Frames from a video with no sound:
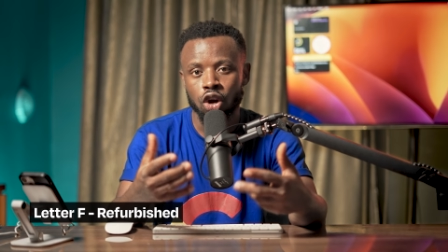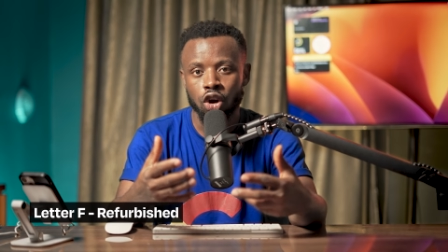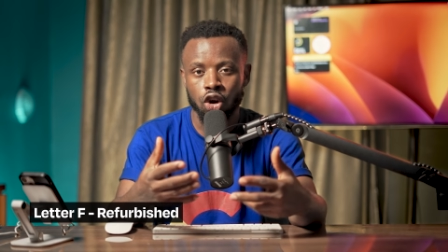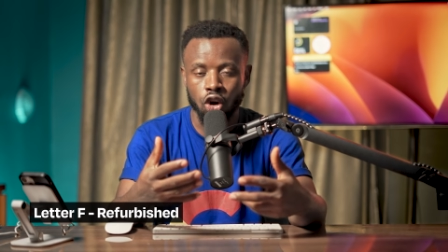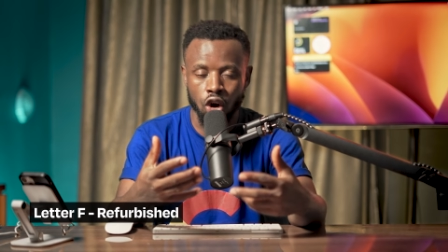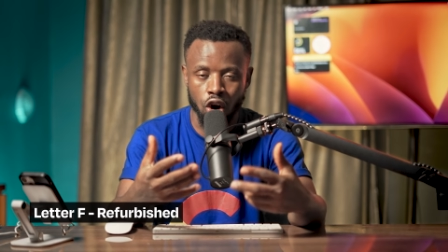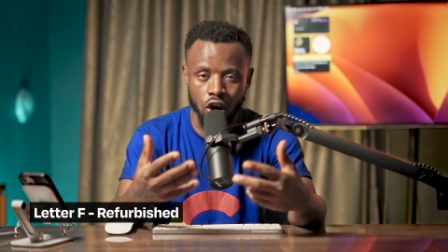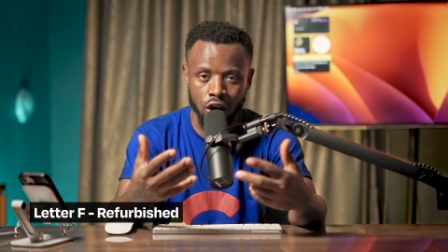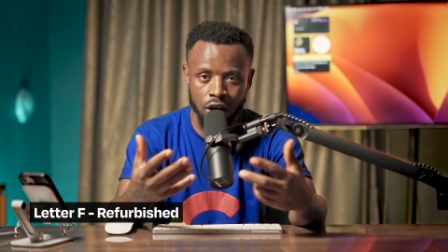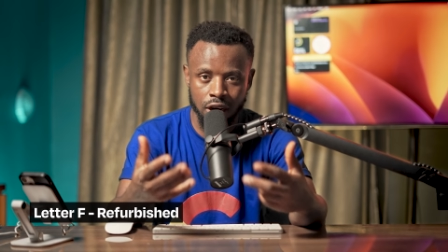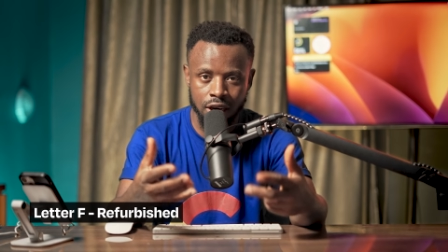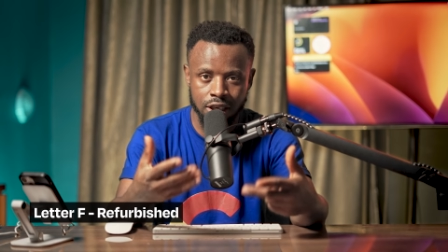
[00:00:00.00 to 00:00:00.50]

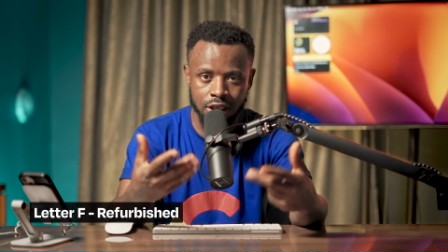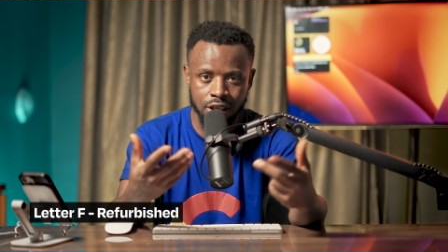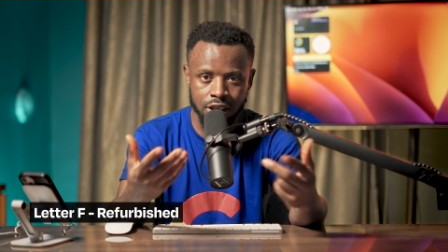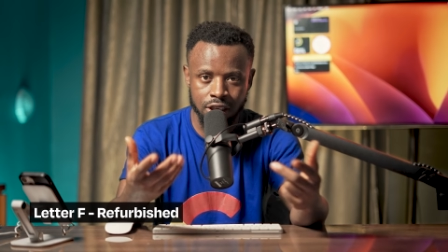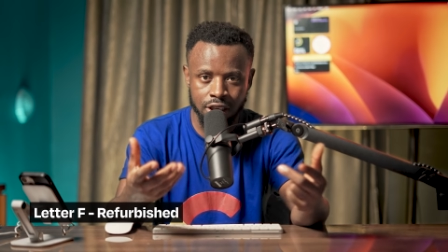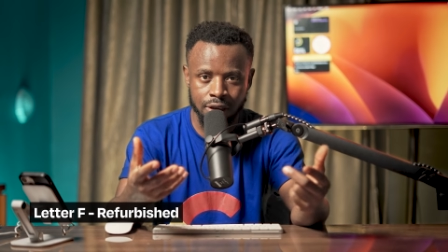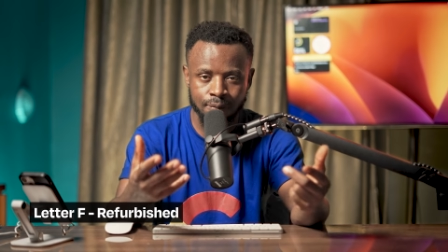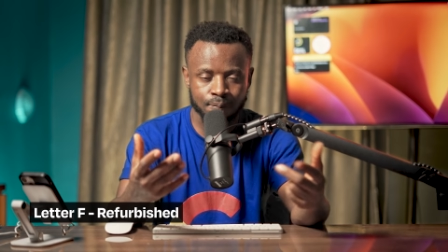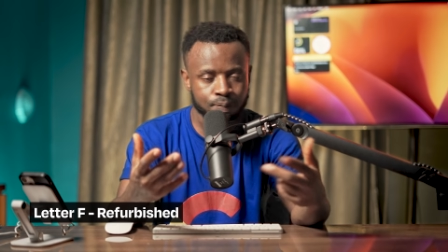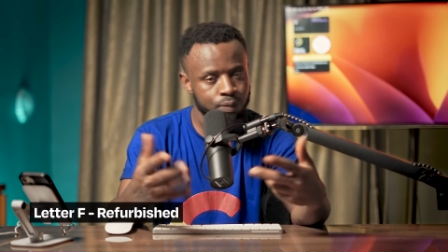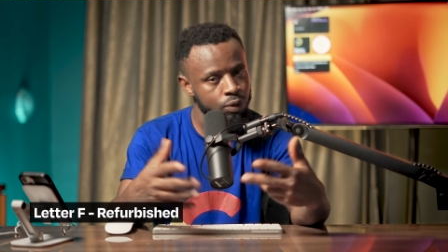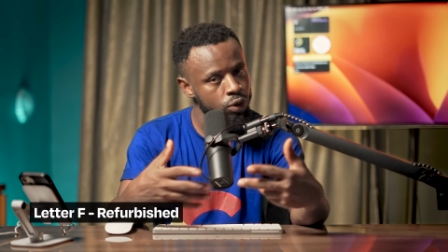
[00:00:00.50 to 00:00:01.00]
come
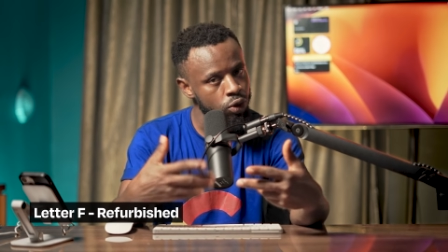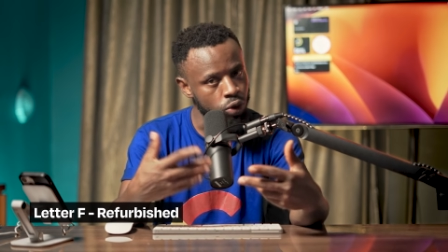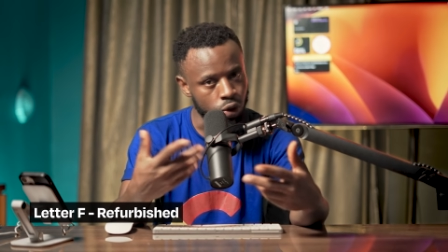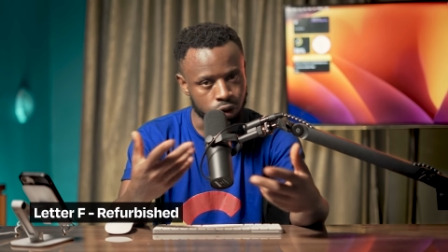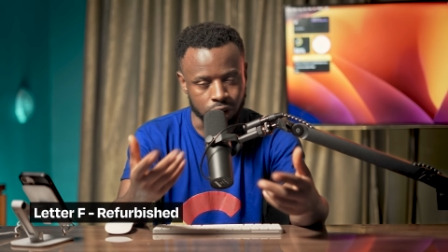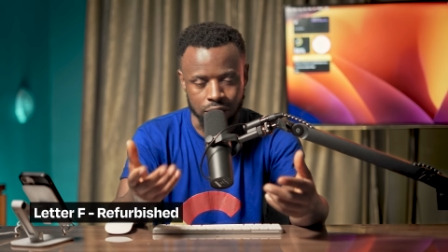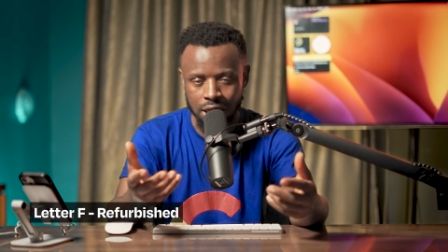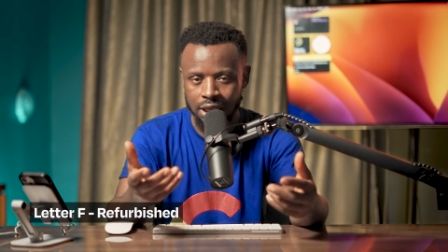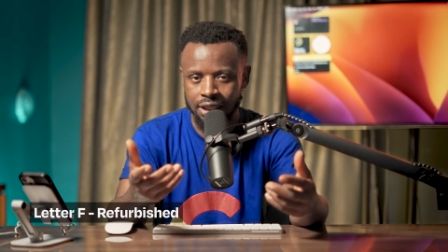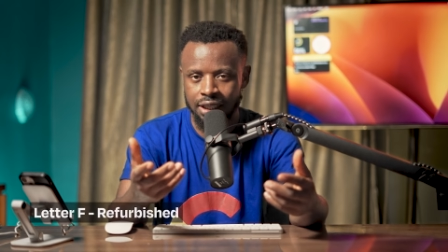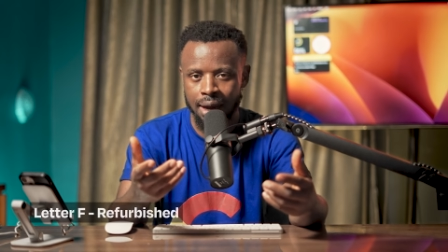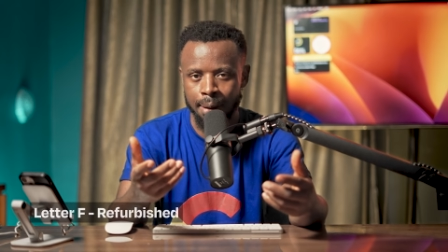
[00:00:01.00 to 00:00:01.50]
ready to
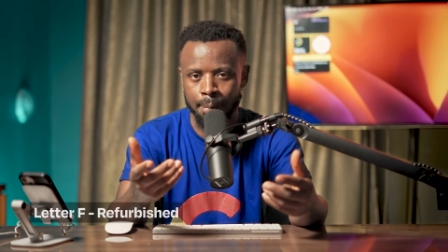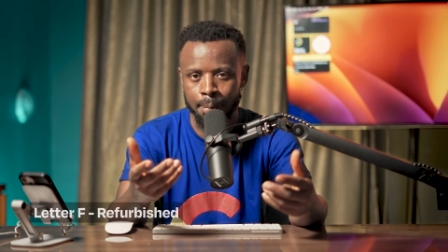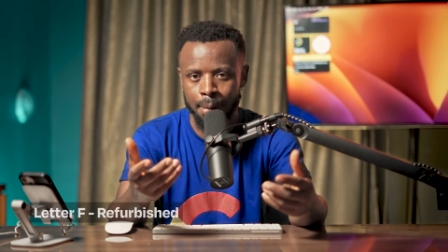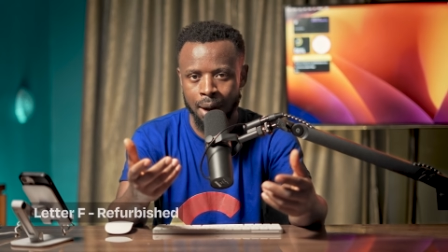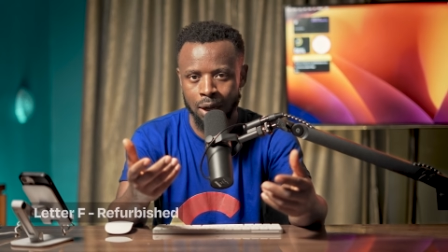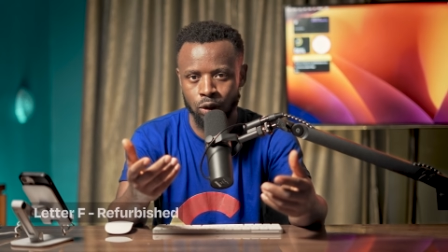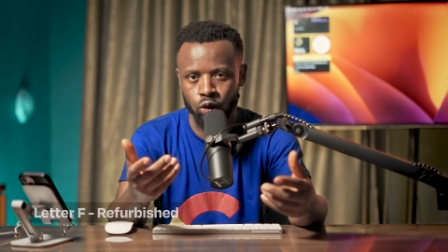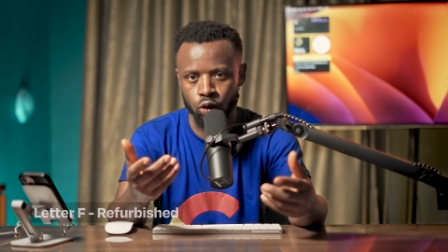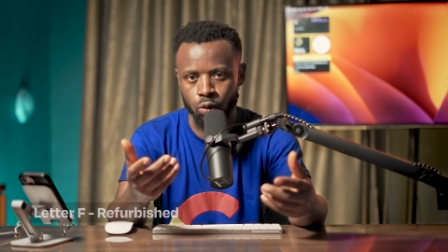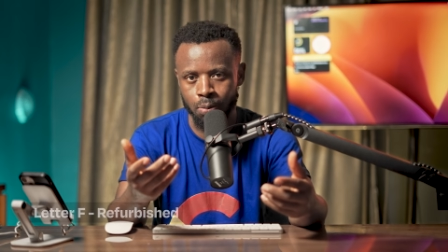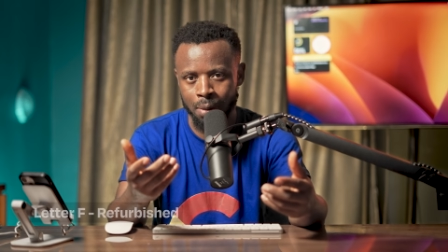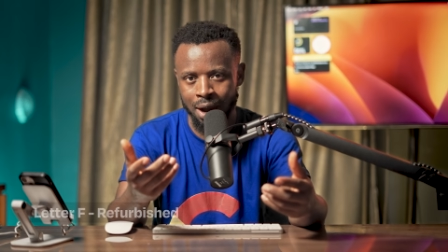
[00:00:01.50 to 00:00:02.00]
send them
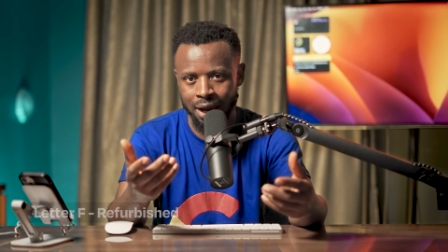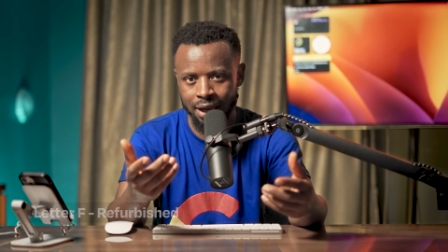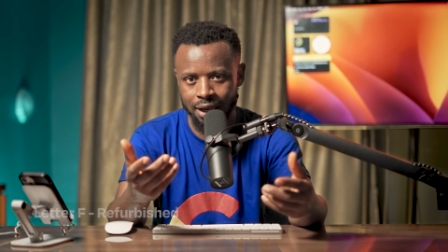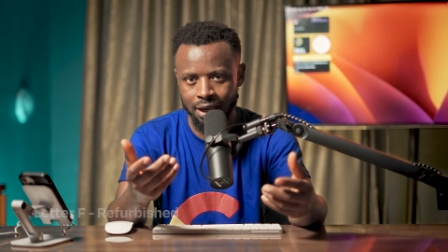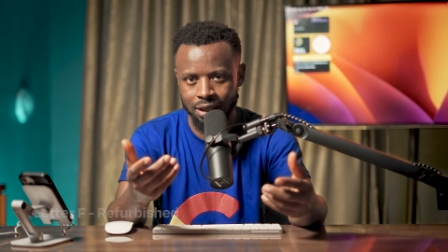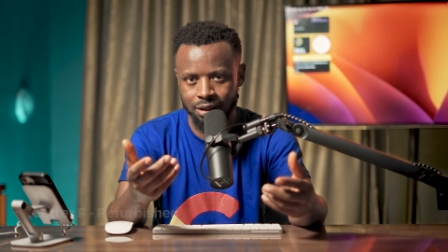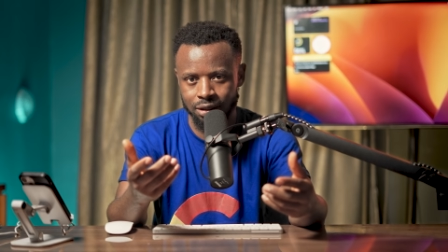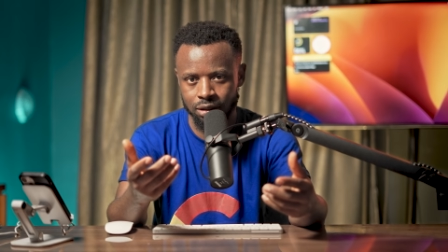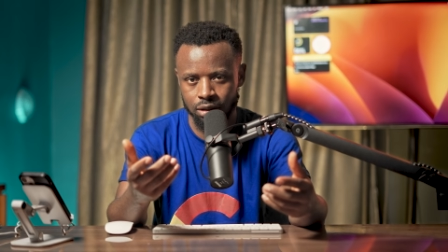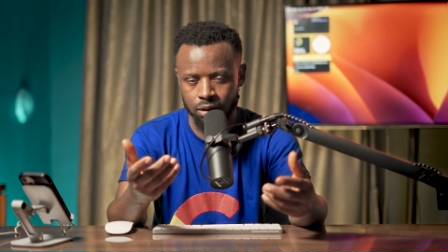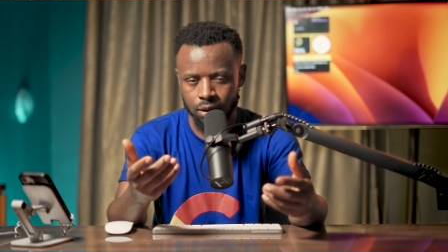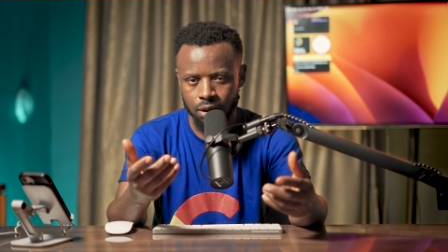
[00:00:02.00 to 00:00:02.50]
back to
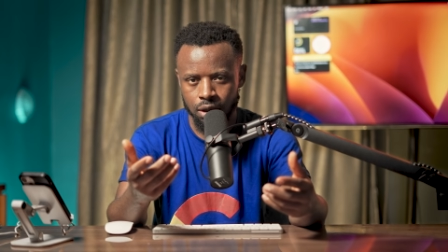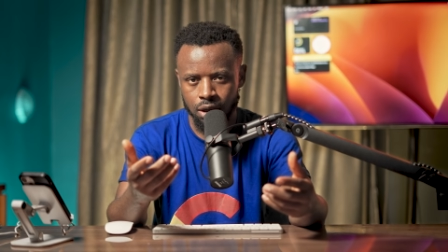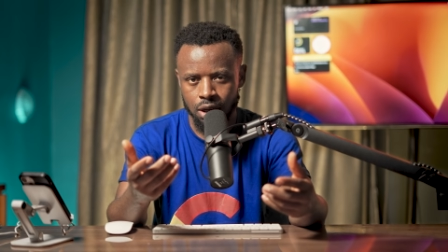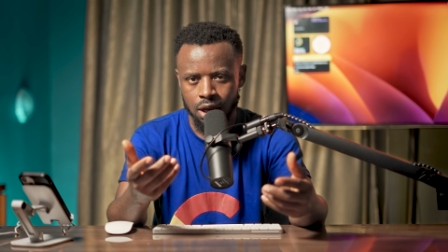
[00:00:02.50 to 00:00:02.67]
market.